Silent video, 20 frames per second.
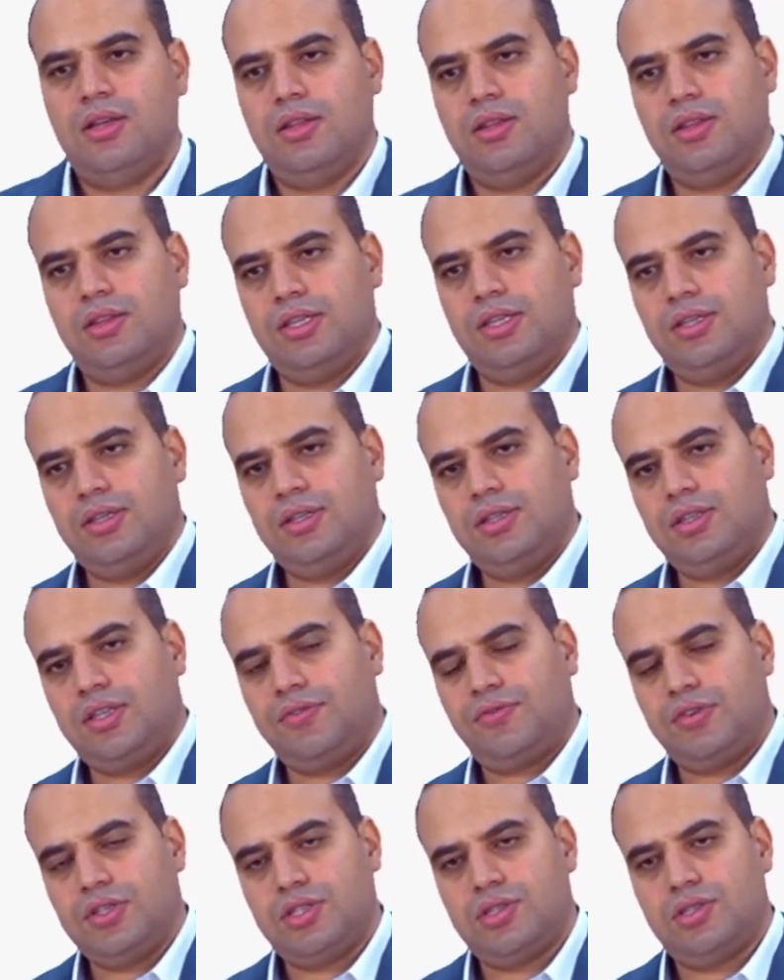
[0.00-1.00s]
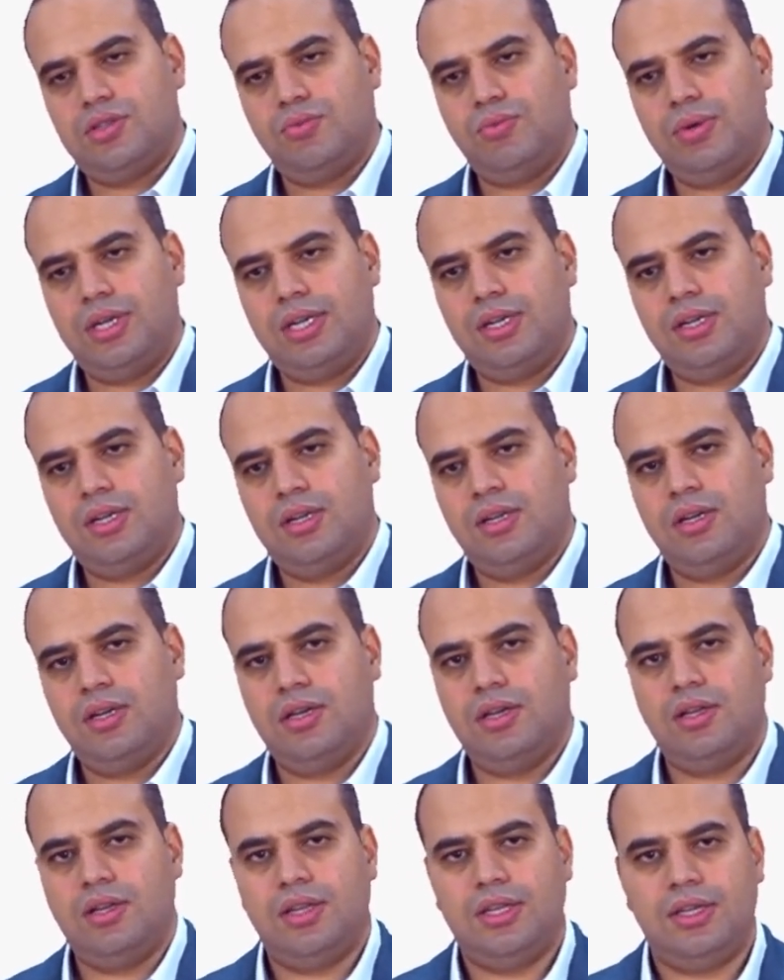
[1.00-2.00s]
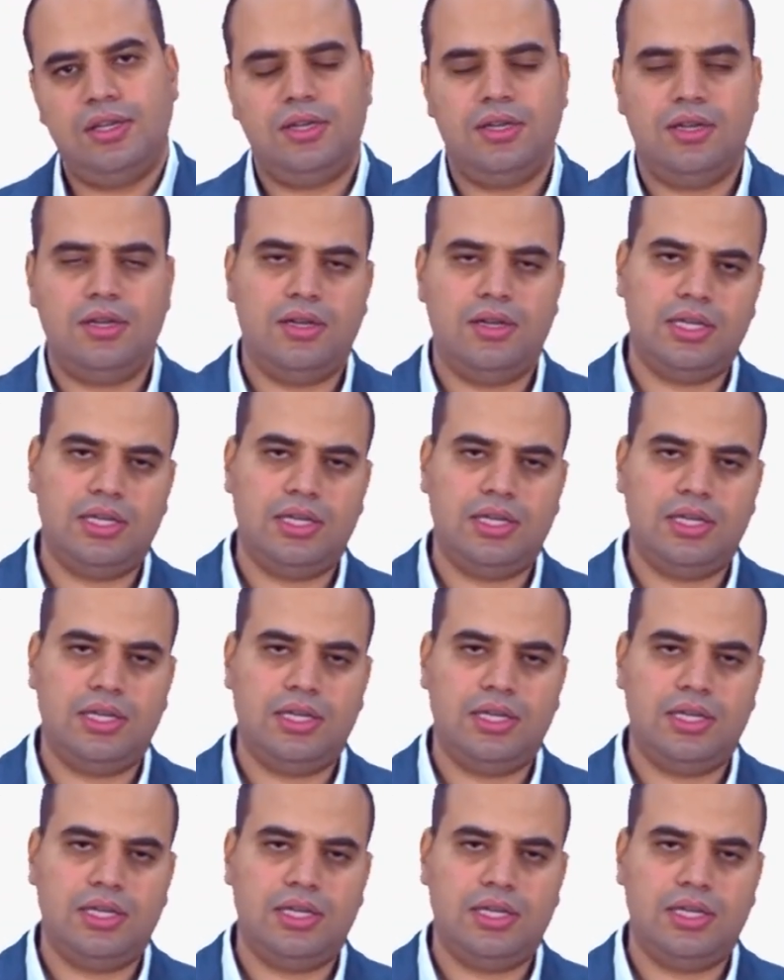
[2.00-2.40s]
the difference when the